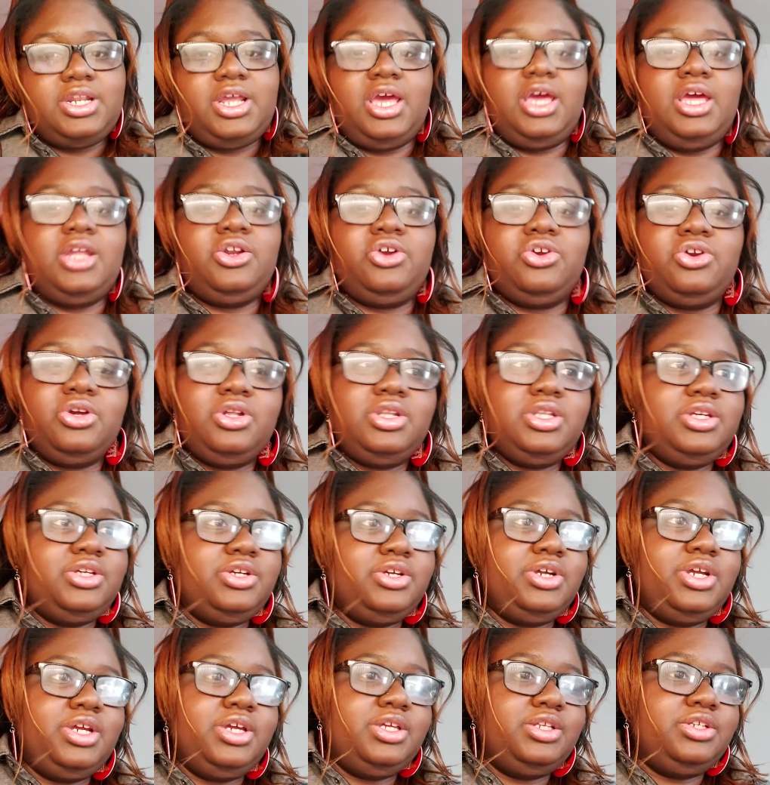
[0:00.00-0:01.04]
And
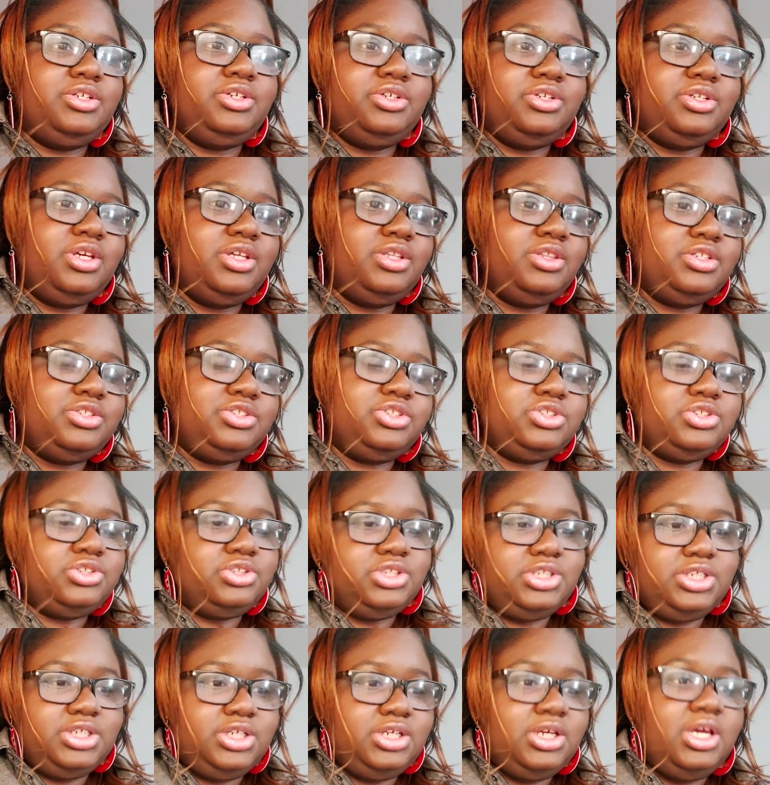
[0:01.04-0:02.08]
earlier in the
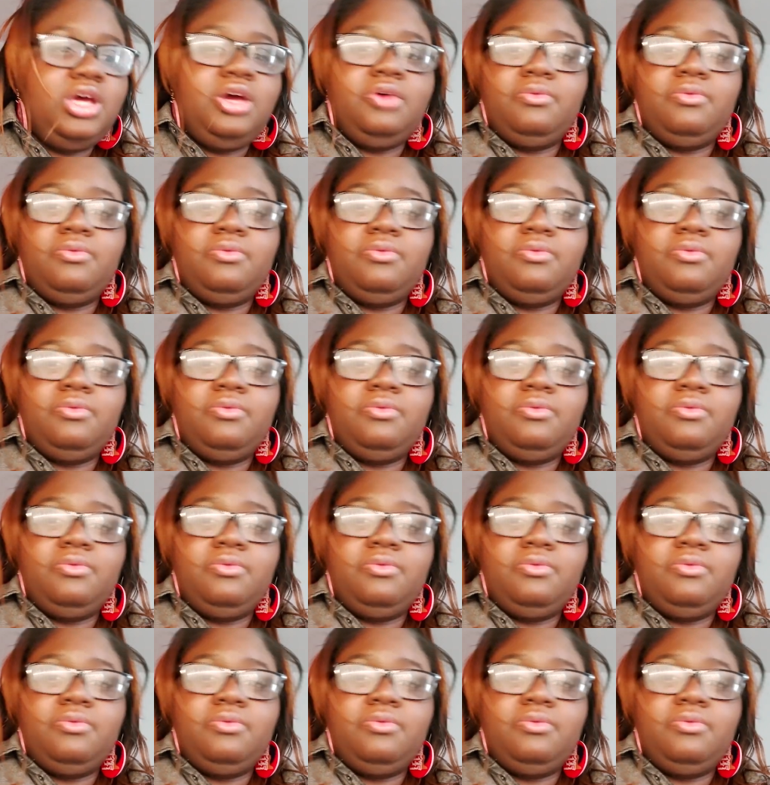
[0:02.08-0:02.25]
journey,